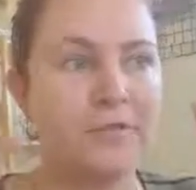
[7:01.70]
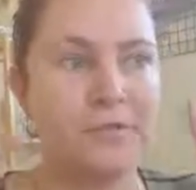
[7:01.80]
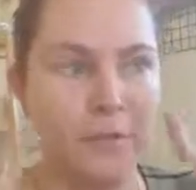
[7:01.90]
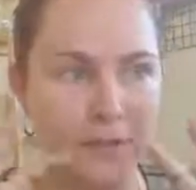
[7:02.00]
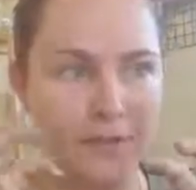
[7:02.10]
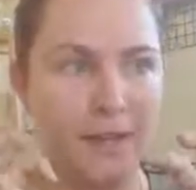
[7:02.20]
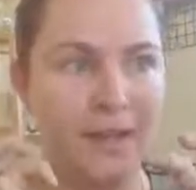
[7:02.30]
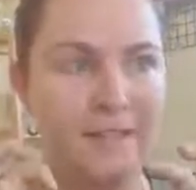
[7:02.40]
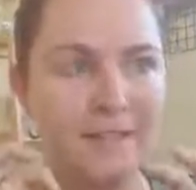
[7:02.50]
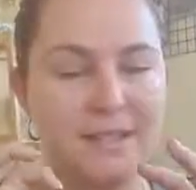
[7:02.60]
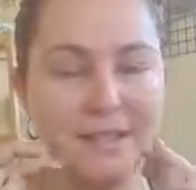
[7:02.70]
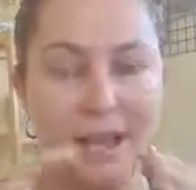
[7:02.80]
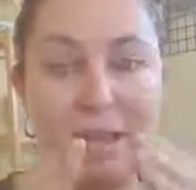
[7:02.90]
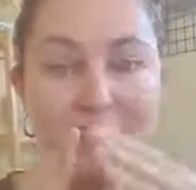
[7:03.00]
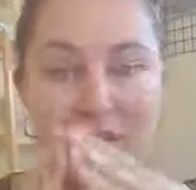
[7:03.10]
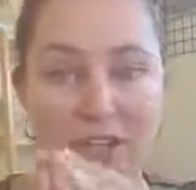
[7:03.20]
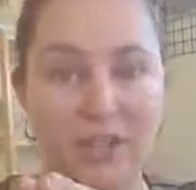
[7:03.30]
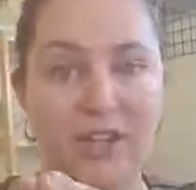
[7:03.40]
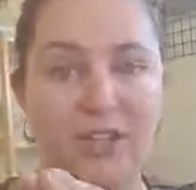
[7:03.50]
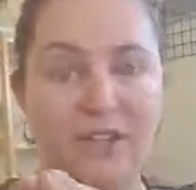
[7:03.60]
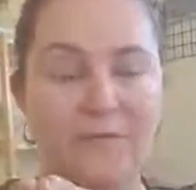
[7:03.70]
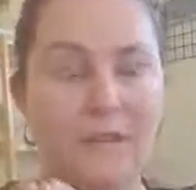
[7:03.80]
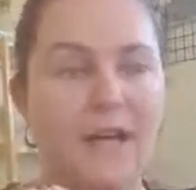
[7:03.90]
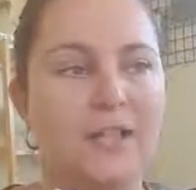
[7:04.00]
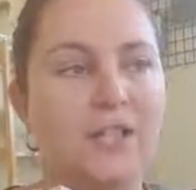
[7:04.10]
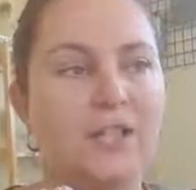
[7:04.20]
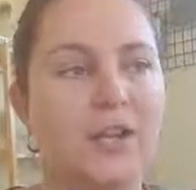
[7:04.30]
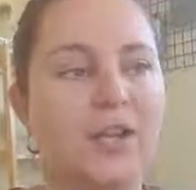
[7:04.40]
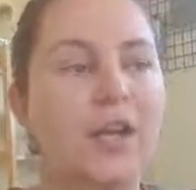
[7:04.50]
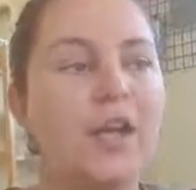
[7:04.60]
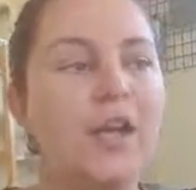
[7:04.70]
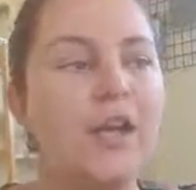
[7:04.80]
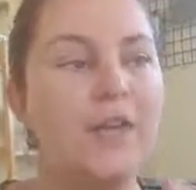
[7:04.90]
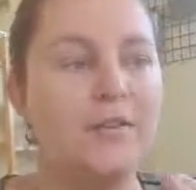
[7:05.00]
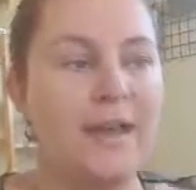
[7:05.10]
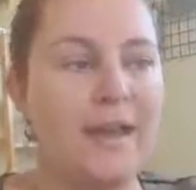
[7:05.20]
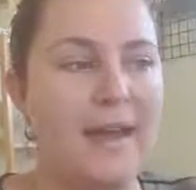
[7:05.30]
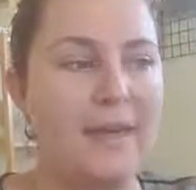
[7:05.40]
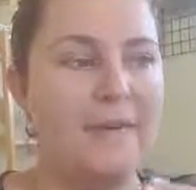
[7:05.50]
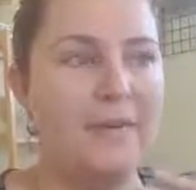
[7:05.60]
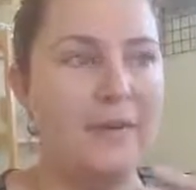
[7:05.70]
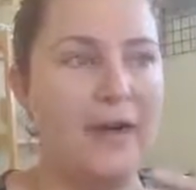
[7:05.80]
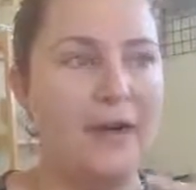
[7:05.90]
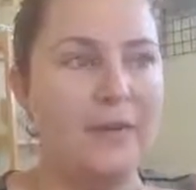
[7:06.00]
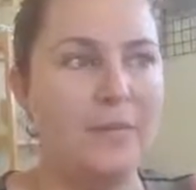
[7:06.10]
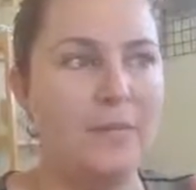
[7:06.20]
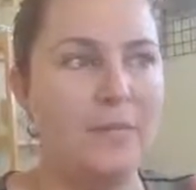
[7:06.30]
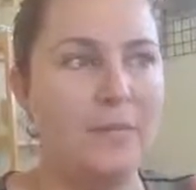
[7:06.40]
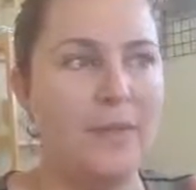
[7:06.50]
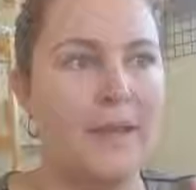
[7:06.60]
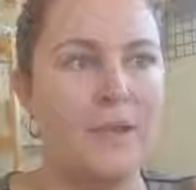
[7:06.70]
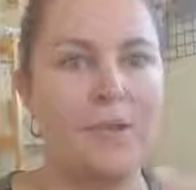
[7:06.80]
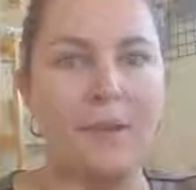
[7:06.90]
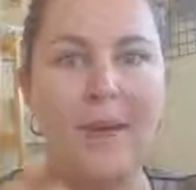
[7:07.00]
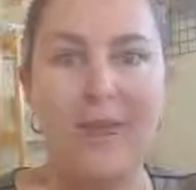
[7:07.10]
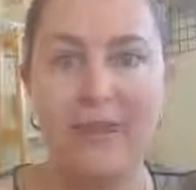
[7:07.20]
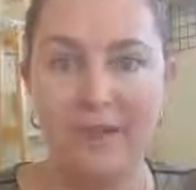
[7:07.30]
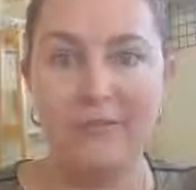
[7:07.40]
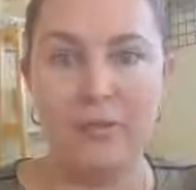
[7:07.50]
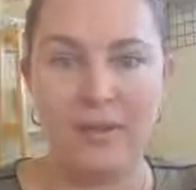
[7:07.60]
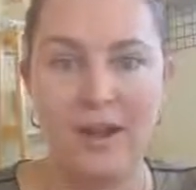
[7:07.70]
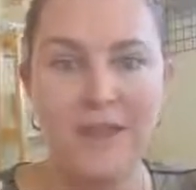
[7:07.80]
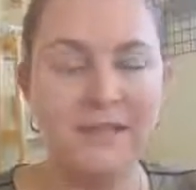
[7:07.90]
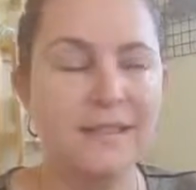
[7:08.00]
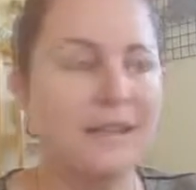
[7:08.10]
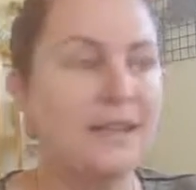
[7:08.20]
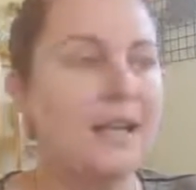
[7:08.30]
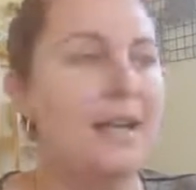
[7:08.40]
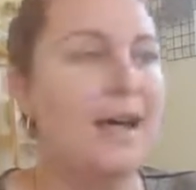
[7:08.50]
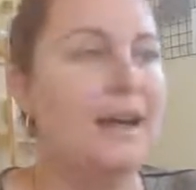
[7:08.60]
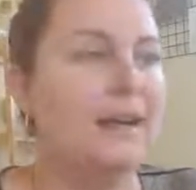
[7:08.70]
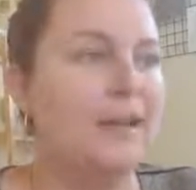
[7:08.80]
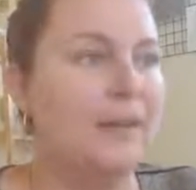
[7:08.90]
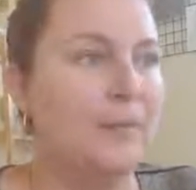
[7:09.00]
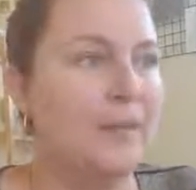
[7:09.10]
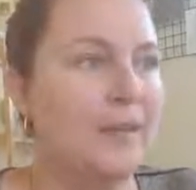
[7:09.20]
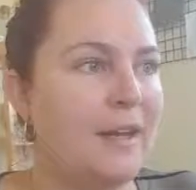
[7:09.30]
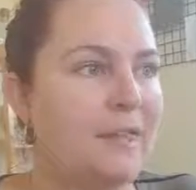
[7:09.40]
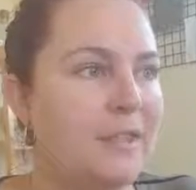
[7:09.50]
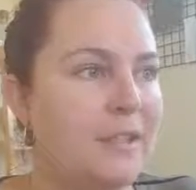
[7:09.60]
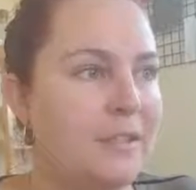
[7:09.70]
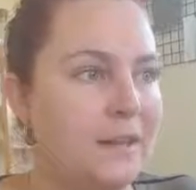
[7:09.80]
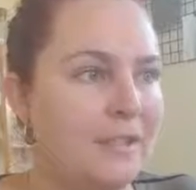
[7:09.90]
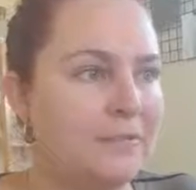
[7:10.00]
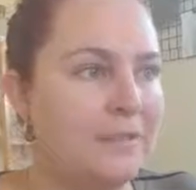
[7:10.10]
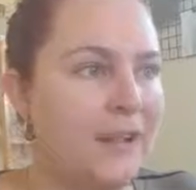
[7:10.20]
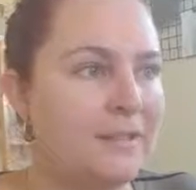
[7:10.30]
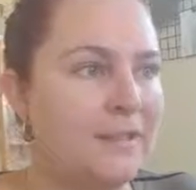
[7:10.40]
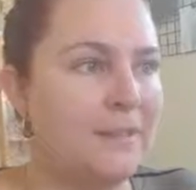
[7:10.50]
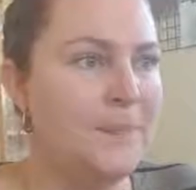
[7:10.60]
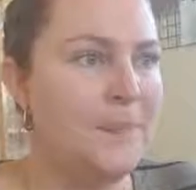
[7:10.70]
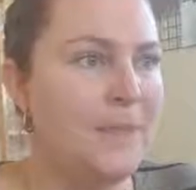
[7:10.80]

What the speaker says: fortnight starting the 30th of March. So they have, when they talk about their fortnights, they've specified them.